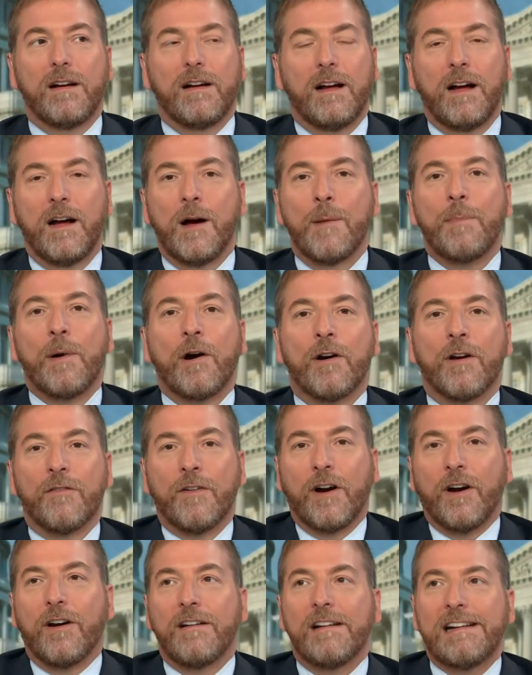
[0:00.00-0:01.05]
uh, a part of
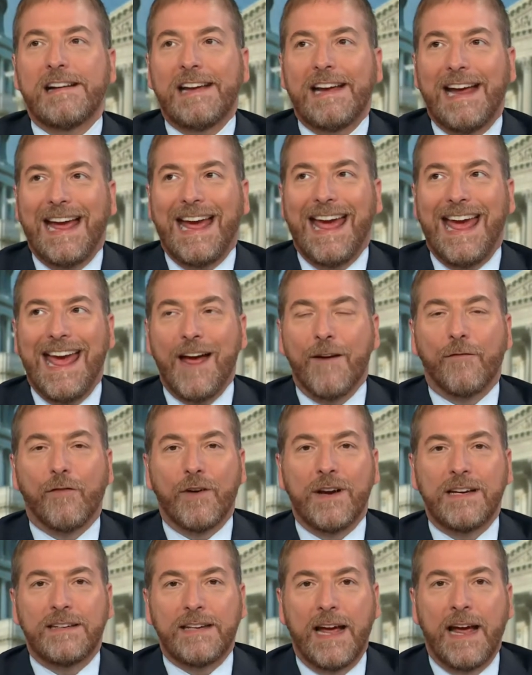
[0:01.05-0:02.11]
our
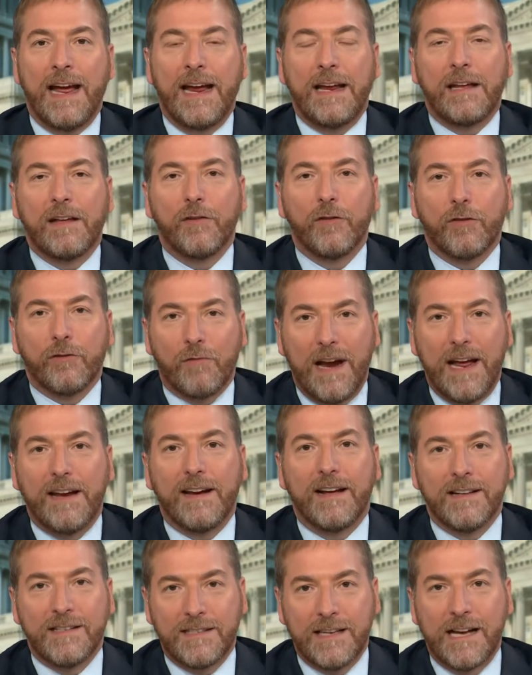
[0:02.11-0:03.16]
everyday threat
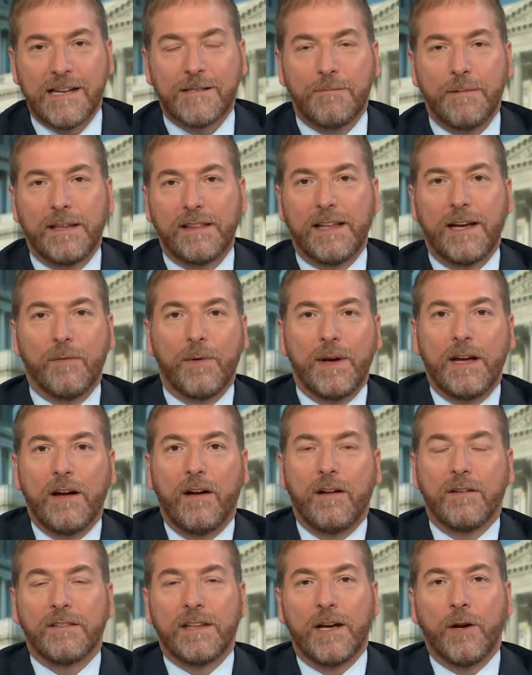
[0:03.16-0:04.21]
assessment that we
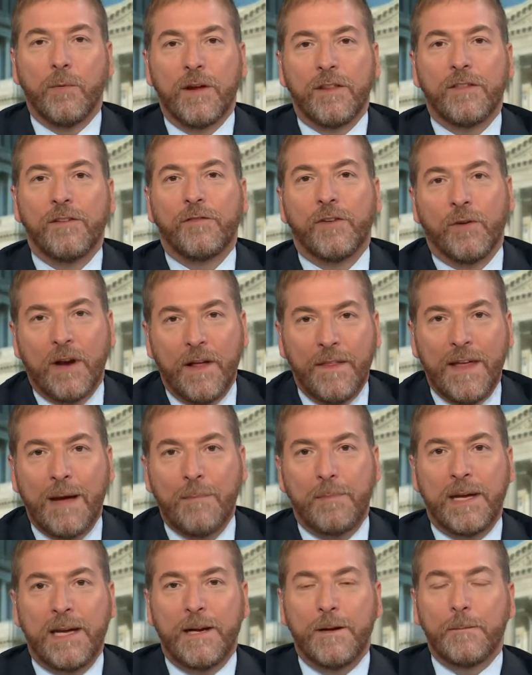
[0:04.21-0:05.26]
all deal with if you're on that
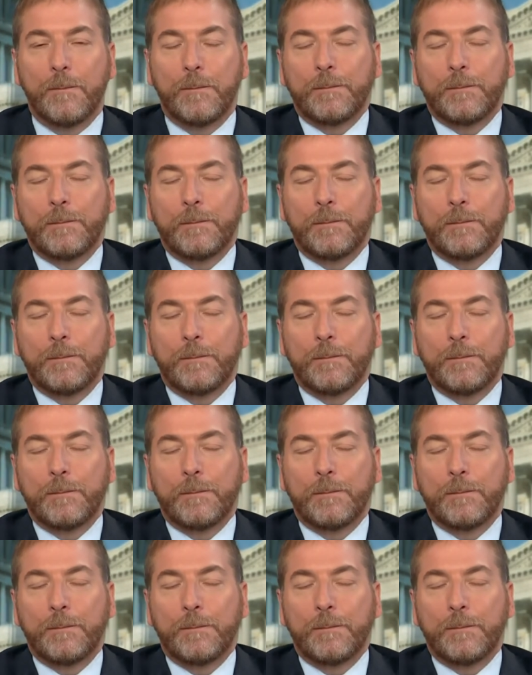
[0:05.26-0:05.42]
beat.